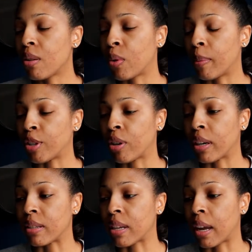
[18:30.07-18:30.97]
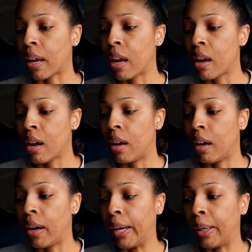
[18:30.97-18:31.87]
What am I trying to say?
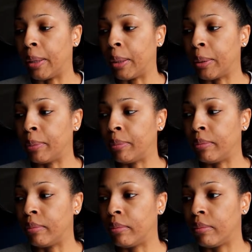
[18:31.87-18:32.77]
Um,